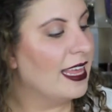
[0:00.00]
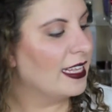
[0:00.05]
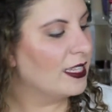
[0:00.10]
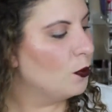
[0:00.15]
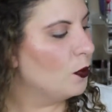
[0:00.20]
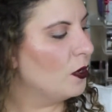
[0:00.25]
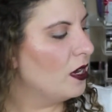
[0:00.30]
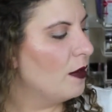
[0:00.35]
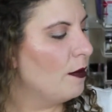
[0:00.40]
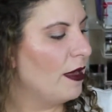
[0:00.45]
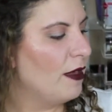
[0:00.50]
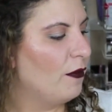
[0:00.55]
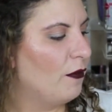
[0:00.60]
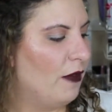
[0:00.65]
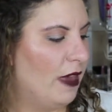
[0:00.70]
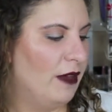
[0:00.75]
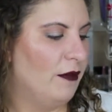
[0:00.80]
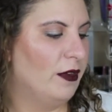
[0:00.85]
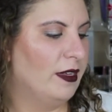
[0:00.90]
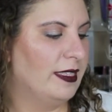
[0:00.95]
That's one of my
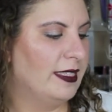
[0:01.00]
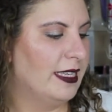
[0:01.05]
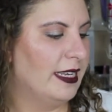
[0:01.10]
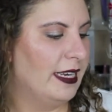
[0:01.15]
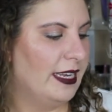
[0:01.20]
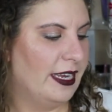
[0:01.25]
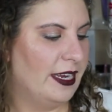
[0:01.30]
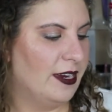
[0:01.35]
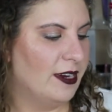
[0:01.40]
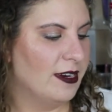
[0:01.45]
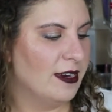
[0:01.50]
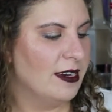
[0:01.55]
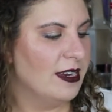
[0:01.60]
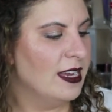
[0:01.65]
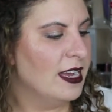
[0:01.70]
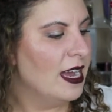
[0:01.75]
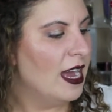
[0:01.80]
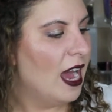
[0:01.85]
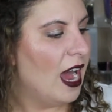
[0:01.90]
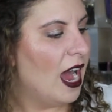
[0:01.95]
favorites in here.
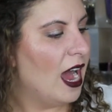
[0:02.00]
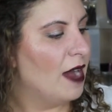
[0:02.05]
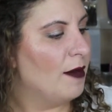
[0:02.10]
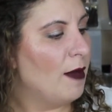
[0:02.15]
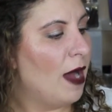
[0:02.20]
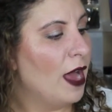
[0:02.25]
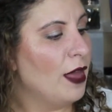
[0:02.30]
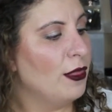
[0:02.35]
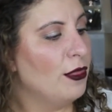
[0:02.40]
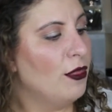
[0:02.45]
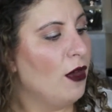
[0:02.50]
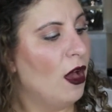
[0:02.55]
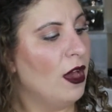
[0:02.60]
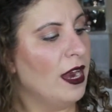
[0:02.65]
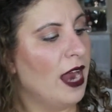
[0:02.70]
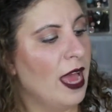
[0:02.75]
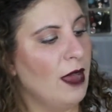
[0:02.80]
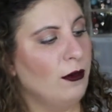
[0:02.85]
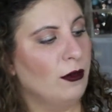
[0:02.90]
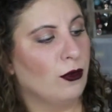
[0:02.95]
I
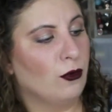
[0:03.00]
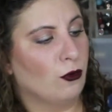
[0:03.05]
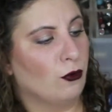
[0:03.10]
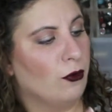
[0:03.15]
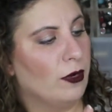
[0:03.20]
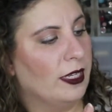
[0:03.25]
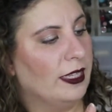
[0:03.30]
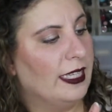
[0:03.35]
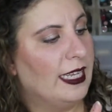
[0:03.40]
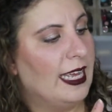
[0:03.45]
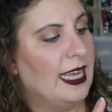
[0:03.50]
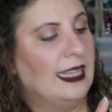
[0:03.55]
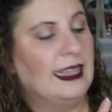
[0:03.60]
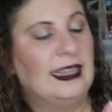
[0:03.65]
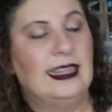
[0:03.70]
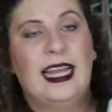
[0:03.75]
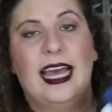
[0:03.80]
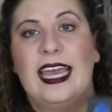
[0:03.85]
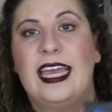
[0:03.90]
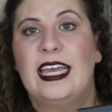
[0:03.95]
thought I would really
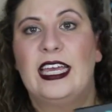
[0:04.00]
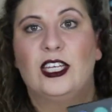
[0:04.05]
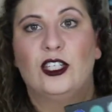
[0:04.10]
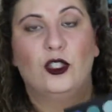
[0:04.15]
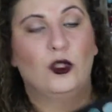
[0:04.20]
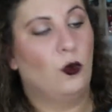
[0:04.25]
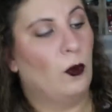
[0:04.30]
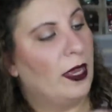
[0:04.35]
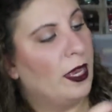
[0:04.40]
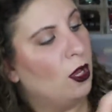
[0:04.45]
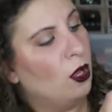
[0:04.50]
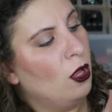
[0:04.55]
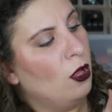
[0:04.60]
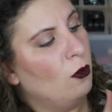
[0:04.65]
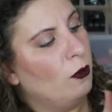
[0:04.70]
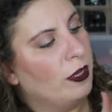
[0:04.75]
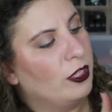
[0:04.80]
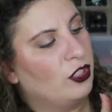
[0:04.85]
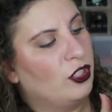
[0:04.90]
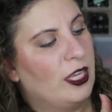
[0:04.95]
like
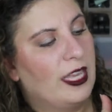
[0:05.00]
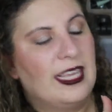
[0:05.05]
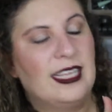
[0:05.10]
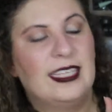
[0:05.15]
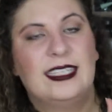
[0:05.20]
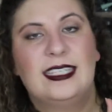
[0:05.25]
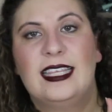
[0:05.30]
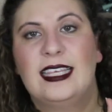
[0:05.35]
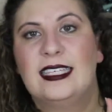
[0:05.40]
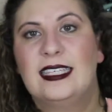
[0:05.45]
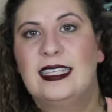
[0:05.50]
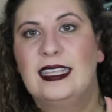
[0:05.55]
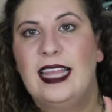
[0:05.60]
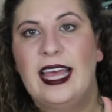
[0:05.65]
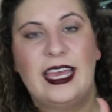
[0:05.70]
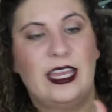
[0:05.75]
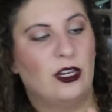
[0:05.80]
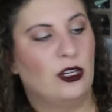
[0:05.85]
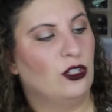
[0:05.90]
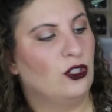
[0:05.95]
Twinkle, which is this
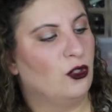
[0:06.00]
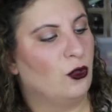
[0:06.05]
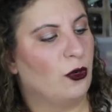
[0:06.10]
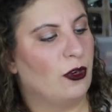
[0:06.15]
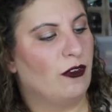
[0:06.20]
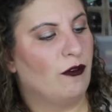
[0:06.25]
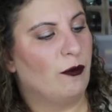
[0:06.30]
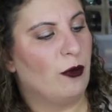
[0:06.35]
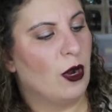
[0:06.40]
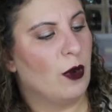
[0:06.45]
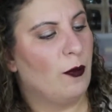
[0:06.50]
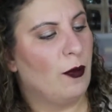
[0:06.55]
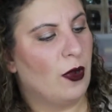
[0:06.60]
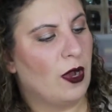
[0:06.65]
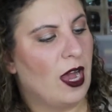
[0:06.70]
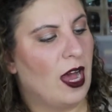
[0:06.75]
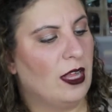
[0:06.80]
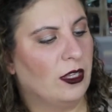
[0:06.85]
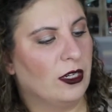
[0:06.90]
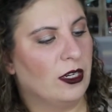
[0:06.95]
lighter sort of purple
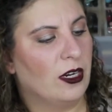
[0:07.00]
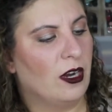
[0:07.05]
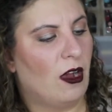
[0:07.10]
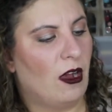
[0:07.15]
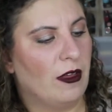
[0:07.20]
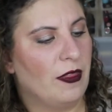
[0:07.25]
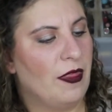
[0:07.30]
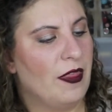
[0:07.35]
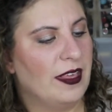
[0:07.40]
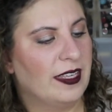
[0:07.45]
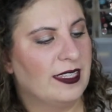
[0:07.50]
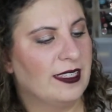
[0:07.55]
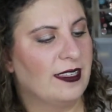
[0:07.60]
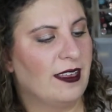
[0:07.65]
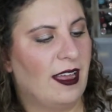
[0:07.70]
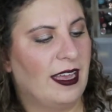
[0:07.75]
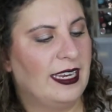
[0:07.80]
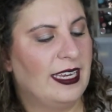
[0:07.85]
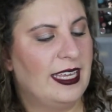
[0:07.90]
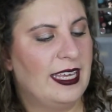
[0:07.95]
color on this
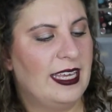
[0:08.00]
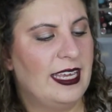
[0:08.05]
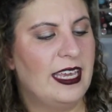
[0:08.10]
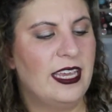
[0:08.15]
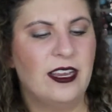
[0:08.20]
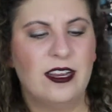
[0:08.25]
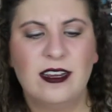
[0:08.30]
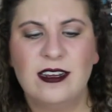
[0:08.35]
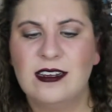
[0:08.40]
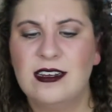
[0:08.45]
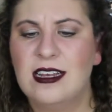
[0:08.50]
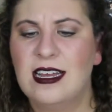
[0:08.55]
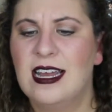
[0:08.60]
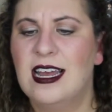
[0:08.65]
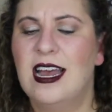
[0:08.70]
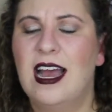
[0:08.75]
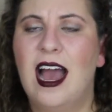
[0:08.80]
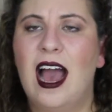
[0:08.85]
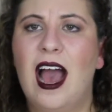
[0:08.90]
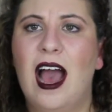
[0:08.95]
side here,
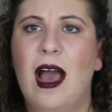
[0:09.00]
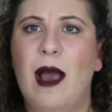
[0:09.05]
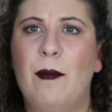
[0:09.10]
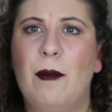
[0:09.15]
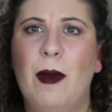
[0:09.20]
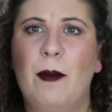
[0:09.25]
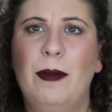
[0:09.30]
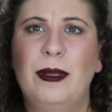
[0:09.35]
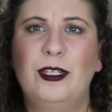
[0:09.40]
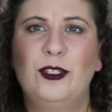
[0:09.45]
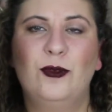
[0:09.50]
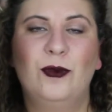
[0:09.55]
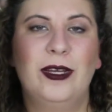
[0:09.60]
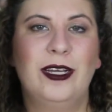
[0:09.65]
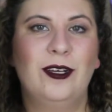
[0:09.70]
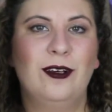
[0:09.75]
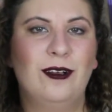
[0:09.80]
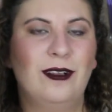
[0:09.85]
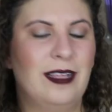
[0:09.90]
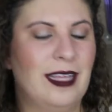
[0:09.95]
but
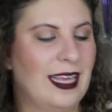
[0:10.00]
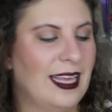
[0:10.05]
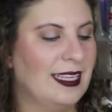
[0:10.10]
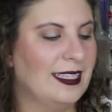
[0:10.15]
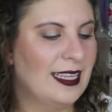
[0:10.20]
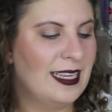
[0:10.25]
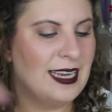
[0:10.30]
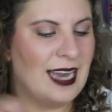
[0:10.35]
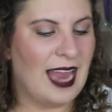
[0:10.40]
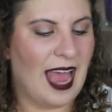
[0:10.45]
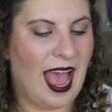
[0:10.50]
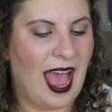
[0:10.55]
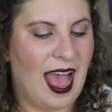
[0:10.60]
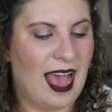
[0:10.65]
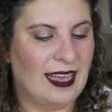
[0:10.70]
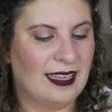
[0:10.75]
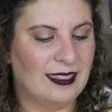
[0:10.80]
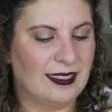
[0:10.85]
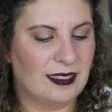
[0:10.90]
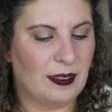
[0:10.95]
Twinkle isn't
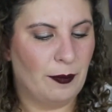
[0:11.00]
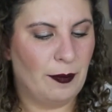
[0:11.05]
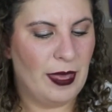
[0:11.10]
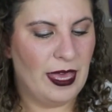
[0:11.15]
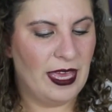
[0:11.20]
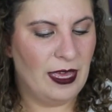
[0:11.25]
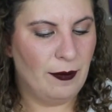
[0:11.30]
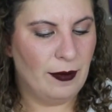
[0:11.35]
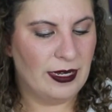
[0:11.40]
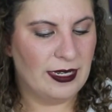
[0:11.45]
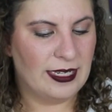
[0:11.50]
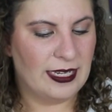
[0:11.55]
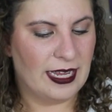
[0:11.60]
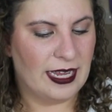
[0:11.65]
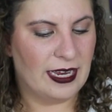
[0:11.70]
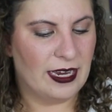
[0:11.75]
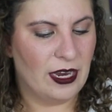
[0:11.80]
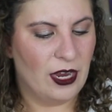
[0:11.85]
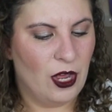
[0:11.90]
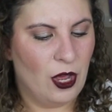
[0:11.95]
as
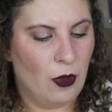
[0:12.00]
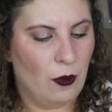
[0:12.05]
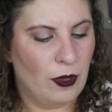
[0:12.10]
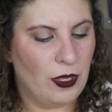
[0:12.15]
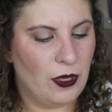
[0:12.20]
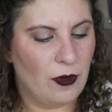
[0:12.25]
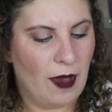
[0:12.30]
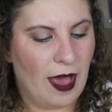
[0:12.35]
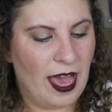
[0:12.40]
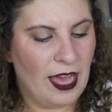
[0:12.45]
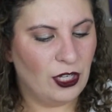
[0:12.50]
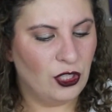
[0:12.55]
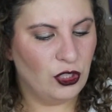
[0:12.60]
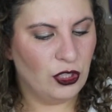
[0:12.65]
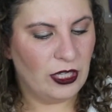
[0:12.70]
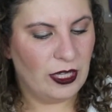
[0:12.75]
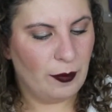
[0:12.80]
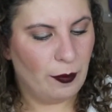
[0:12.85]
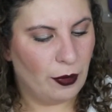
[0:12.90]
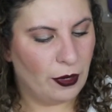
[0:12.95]
pigmented. When you
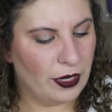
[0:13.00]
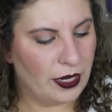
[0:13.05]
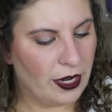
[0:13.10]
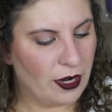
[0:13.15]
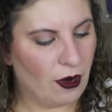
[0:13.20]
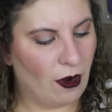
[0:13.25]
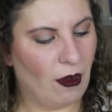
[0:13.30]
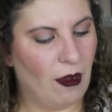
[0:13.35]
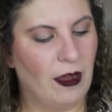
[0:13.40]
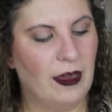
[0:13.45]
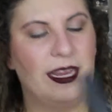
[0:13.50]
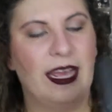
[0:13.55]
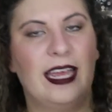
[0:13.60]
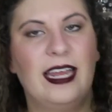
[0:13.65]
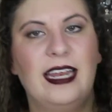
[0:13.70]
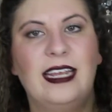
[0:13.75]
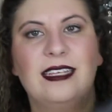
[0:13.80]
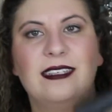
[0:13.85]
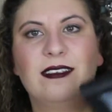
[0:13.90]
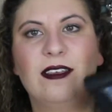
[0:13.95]
actually put it on,
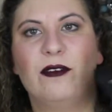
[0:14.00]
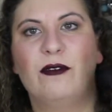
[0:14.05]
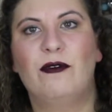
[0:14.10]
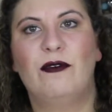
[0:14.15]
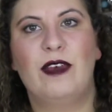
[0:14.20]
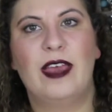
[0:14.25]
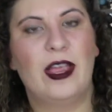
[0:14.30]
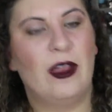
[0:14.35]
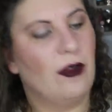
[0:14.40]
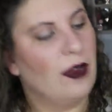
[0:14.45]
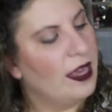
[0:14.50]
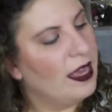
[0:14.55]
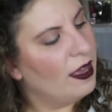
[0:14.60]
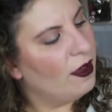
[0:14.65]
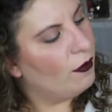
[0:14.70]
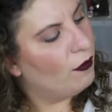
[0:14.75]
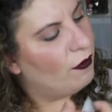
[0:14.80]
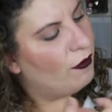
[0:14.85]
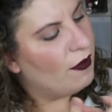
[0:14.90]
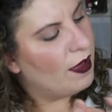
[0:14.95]
it is
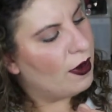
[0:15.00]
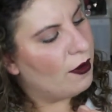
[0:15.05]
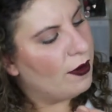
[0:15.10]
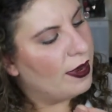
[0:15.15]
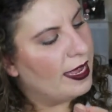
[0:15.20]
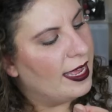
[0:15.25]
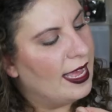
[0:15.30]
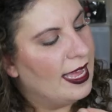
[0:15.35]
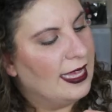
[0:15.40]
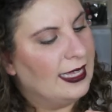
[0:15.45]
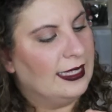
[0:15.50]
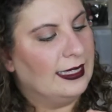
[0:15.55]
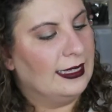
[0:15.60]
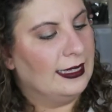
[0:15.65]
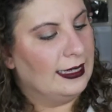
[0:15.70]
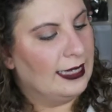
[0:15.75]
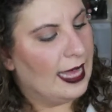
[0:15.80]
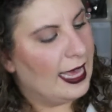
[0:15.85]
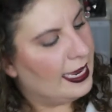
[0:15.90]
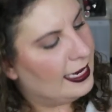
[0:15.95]
very, very
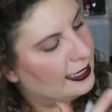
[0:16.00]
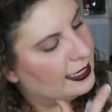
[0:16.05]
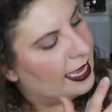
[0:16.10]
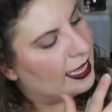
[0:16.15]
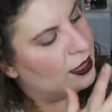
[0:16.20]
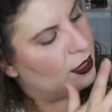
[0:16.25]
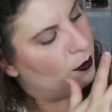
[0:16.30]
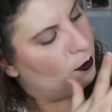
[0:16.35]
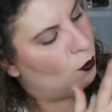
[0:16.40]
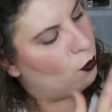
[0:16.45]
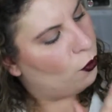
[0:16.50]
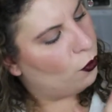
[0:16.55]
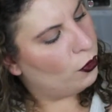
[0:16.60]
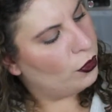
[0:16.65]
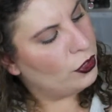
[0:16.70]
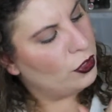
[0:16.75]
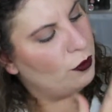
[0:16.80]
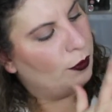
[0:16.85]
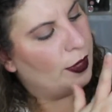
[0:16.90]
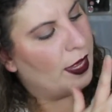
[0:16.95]
light, and the
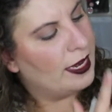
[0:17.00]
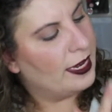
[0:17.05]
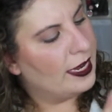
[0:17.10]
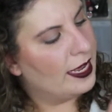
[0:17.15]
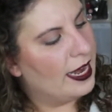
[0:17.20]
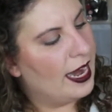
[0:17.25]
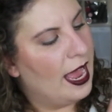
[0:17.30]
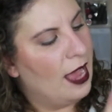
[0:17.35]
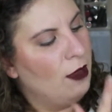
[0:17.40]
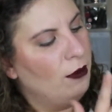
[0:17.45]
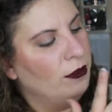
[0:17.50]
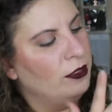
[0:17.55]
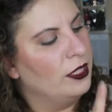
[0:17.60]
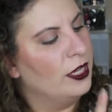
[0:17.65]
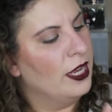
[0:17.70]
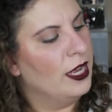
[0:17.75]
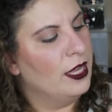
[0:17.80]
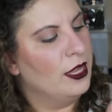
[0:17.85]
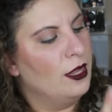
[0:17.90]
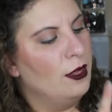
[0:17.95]
more you blend it
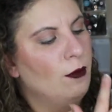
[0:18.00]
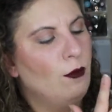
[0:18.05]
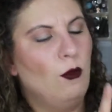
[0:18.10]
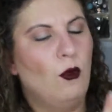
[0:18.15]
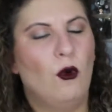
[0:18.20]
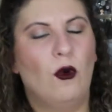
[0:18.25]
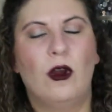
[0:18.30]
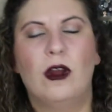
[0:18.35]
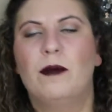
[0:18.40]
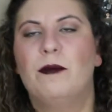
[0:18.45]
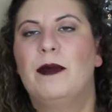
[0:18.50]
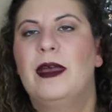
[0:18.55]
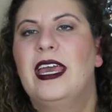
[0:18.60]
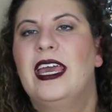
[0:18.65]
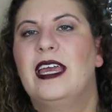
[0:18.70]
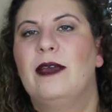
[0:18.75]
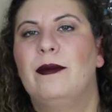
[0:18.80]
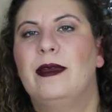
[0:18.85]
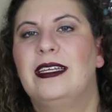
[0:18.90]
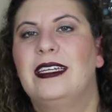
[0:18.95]
out, the more
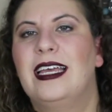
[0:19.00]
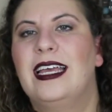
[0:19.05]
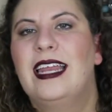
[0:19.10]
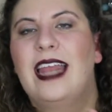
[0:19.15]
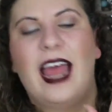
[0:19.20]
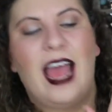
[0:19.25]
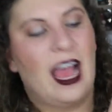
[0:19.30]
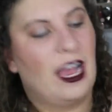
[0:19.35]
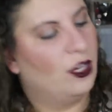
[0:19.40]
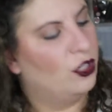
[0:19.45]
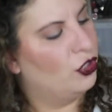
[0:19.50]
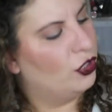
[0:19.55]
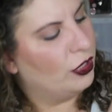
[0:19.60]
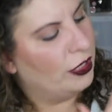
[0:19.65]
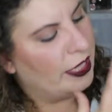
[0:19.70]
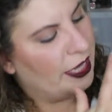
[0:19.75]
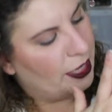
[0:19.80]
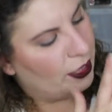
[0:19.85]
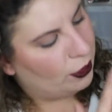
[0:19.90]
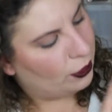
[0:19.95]
pigment it
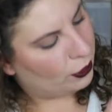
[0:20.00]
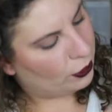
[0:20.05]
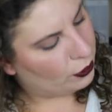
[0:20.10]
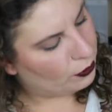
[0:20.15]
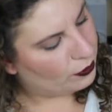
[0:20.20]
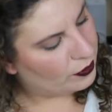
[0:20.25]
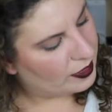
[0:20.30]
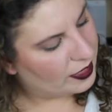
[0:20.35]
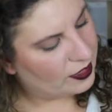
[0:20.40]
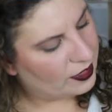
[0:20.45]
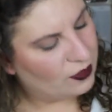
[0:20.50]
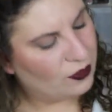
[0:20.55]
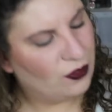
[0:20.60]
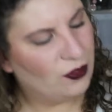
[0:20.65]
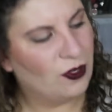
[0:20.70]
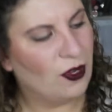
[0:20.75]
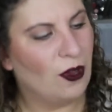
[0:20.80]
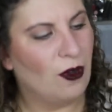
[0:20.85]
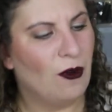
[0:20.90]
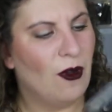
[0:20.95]
actually loses.
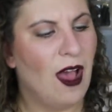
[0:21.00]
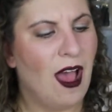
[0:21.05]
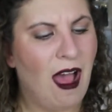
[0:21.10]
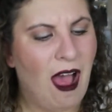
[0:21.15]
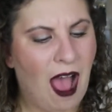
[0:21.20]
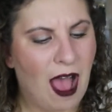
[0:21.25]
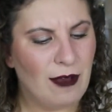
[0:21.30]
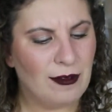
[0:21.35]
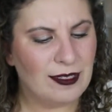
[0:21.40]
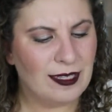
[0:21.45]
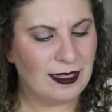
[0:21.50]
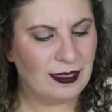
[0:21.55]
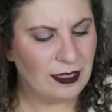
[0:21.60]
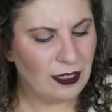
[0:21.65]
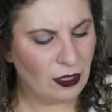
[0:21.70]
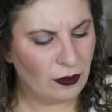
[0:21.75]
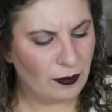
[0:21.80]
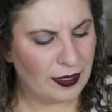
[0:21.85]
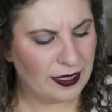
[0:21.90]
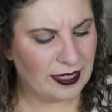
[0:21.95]
So I was a
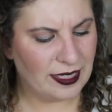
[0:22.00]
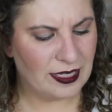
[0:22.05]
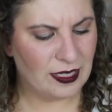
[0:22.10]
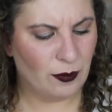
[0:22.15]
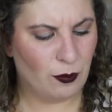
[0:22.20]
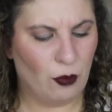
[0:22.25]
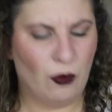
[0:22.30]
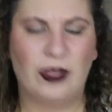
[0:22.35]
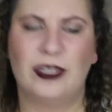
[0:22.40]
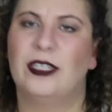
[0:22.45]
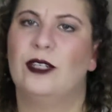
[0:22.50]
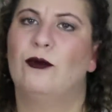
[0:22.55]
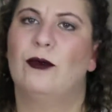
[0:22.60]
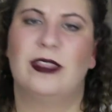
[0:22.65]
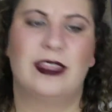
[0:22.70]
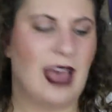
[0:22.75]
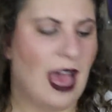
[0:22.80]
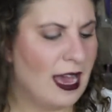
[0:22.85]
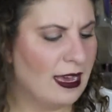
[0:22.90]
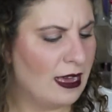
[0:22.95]
little bit disappointed
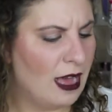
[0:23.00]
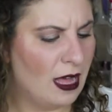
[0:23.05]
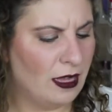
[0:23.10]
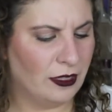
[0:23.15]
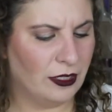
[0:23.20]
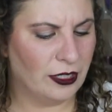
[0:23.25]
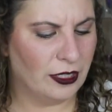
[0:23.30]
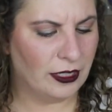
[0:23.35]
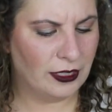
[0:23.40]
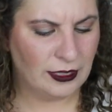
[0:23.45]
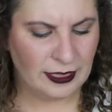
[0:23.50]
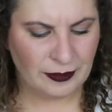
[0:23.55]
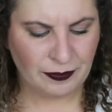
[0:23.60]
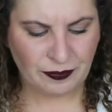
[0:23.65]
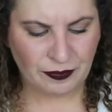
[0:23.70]
with that color.